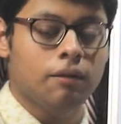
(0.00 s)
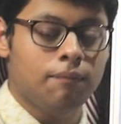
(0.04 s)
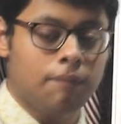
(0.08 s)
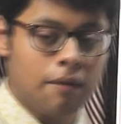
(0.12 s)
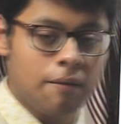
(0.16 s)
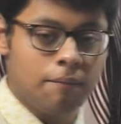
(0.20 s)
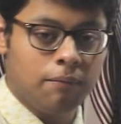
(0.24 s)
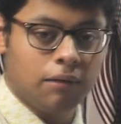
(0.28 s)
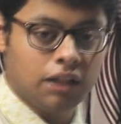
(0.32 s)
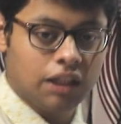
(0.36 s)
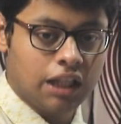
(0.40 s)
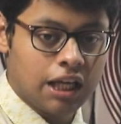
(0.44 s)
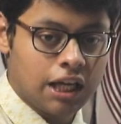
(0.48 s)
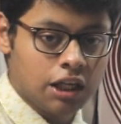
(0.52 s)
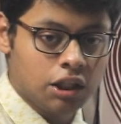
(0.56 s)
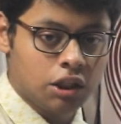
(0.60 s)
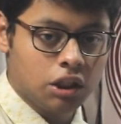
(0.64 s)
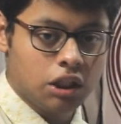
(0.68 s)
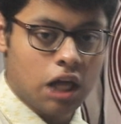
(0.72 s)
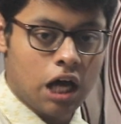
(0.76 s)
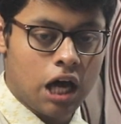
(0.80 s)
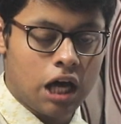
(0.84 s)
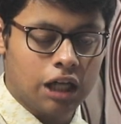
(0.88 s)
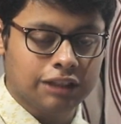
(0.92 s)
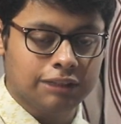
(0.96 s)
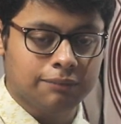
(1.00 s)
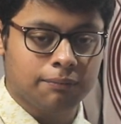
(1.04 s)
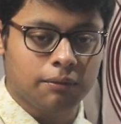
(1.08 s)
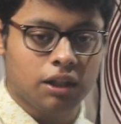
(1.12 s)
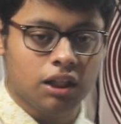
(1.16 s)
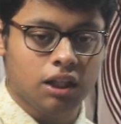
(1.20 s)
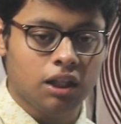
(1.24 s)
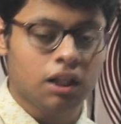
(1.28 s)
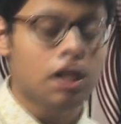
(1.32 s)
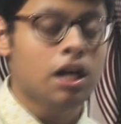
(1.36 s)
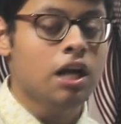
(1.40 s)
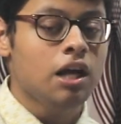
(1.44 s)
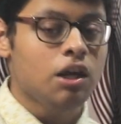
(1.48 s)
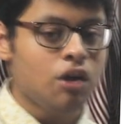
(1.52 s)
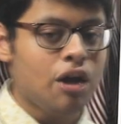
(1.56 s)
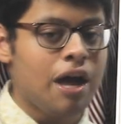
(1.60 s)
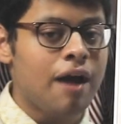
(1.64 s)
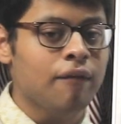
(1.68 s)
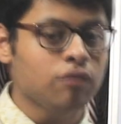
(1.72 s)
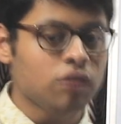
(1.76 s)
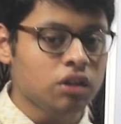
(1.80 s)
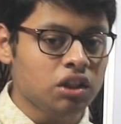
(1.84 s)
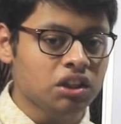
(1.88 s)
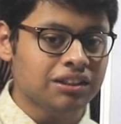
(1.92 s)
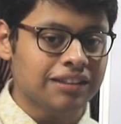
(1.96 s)
the people taken to the hospital.
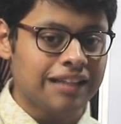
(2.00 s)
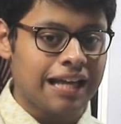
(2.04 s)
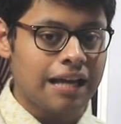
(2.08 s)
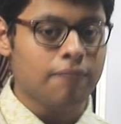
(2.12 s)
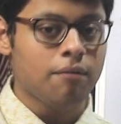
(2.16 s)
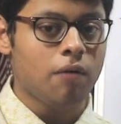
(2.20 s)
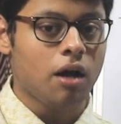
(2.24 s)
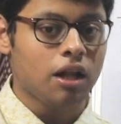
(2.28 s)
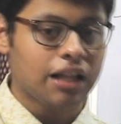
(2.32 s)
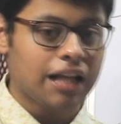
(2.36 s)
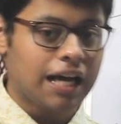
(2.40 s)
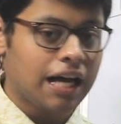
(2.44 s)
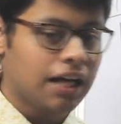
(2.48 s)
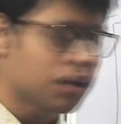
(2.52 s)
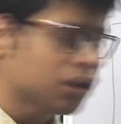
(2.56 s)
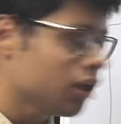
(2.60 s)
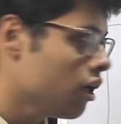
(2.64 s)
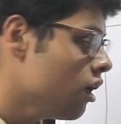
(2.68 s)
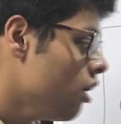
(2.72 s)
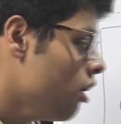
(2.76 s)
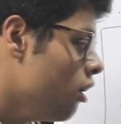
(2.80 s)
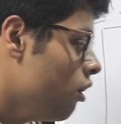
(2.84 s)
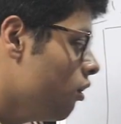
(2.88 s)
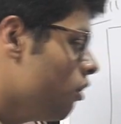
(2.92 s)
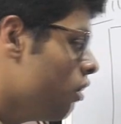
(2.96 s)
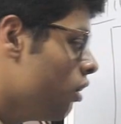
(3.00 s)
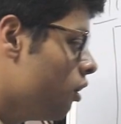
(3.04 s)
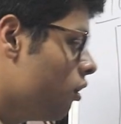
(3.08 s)
You have to describe all that.